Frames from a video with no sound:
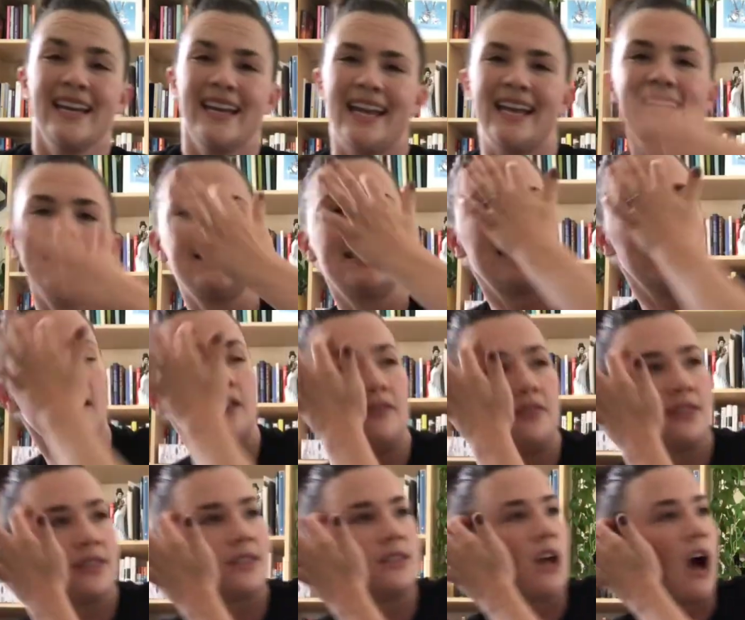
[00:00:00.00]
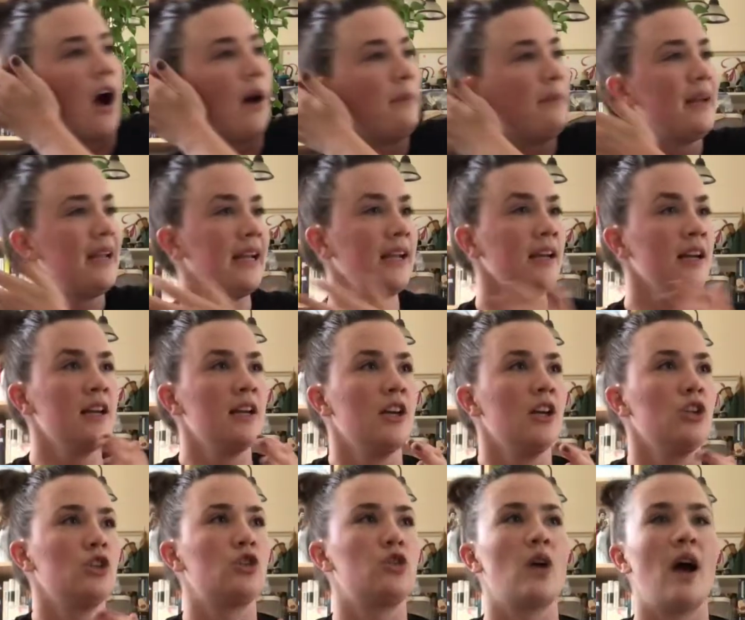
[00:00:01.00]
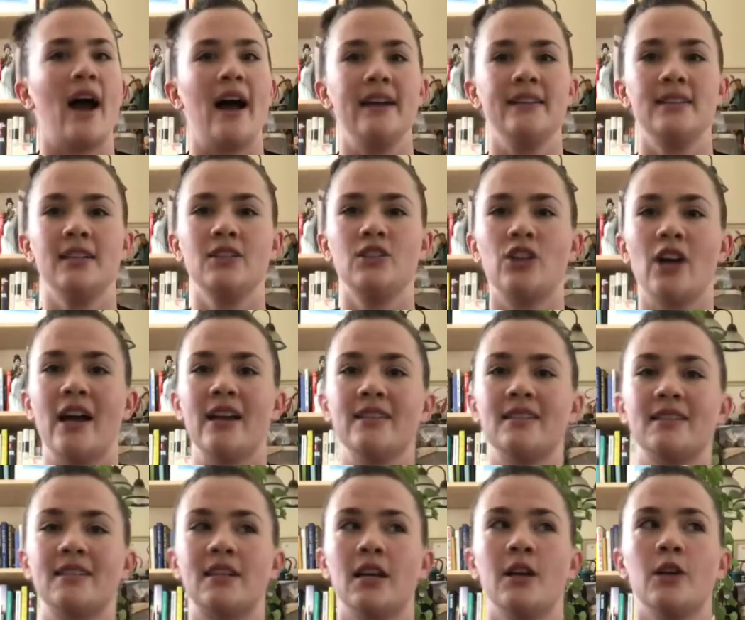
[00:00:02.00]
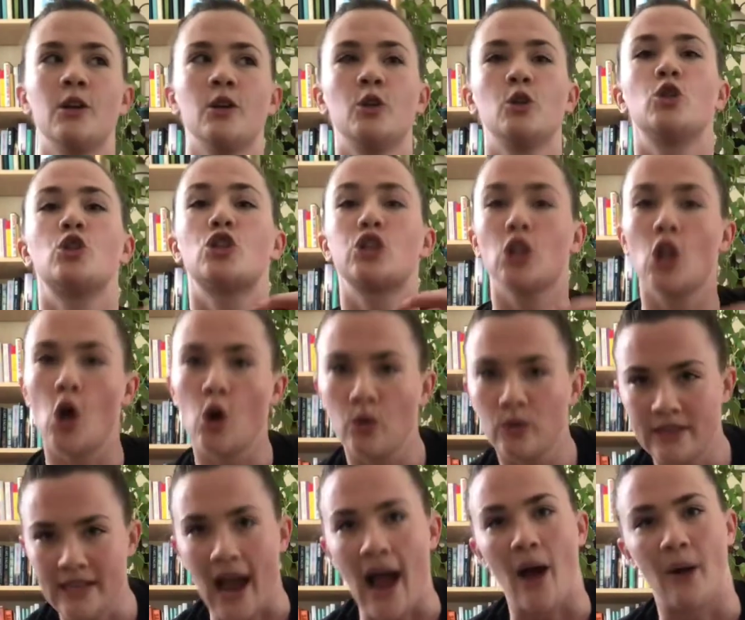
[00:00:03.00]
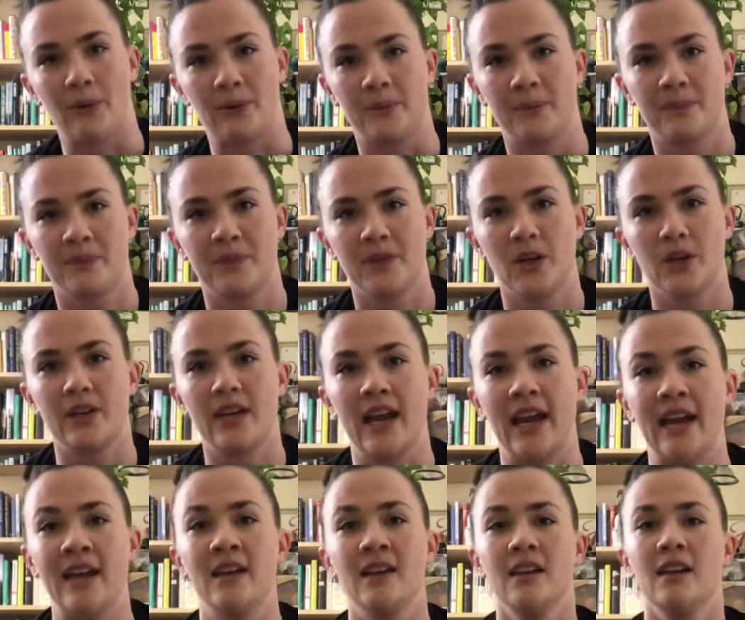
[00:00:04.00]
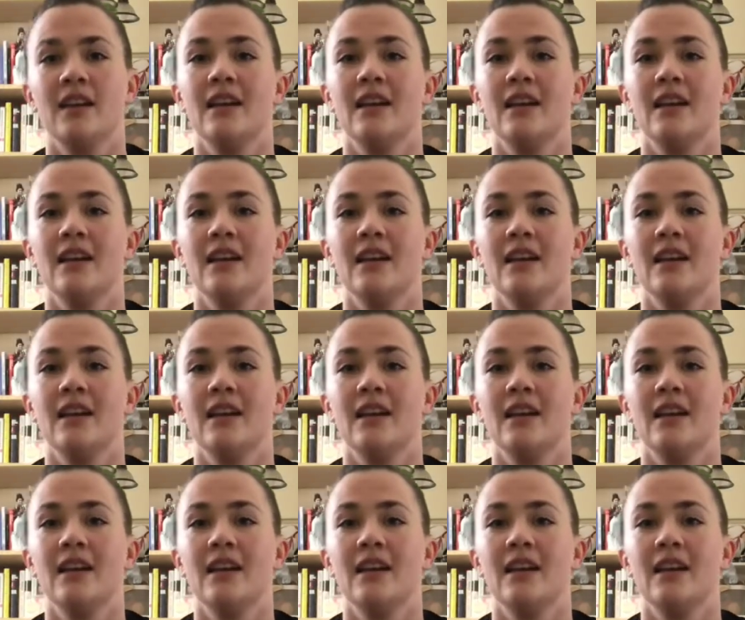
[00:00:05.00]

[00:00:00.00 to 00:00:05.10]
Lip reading: Instead of stopping, try to just slow down, okay?